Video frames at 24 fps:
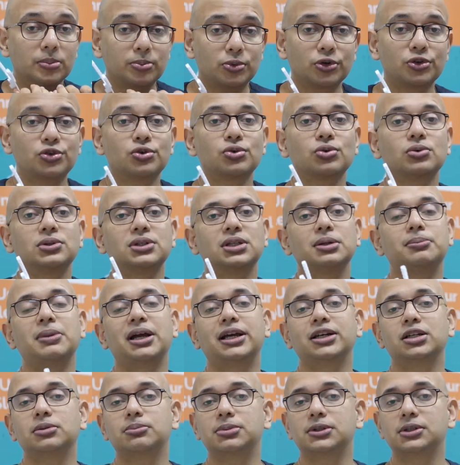protrude the
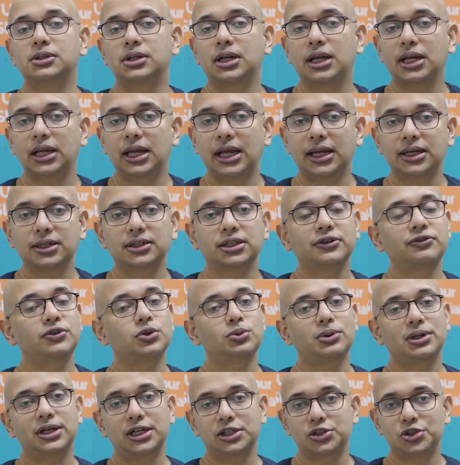mandible and give
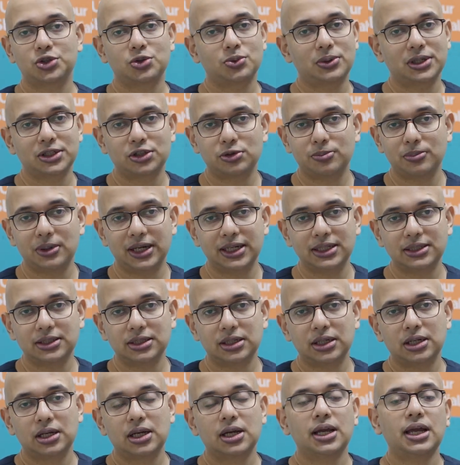you an edge-to-edge bite.
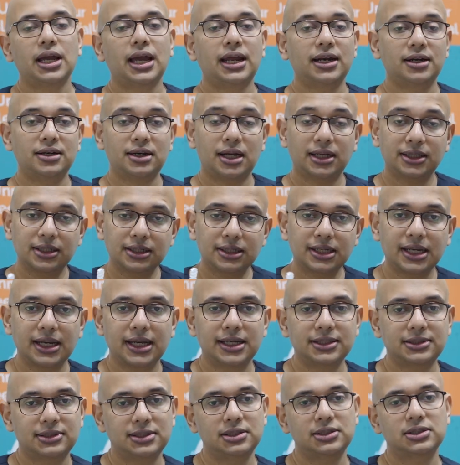And in other
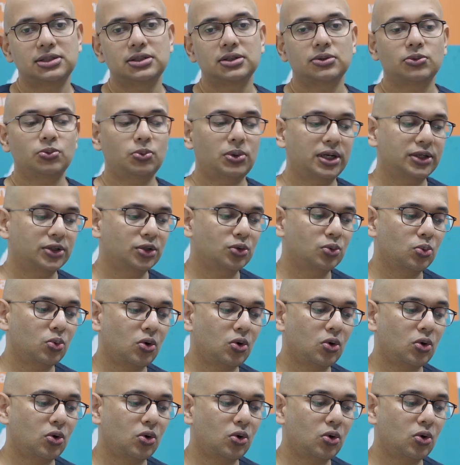cases where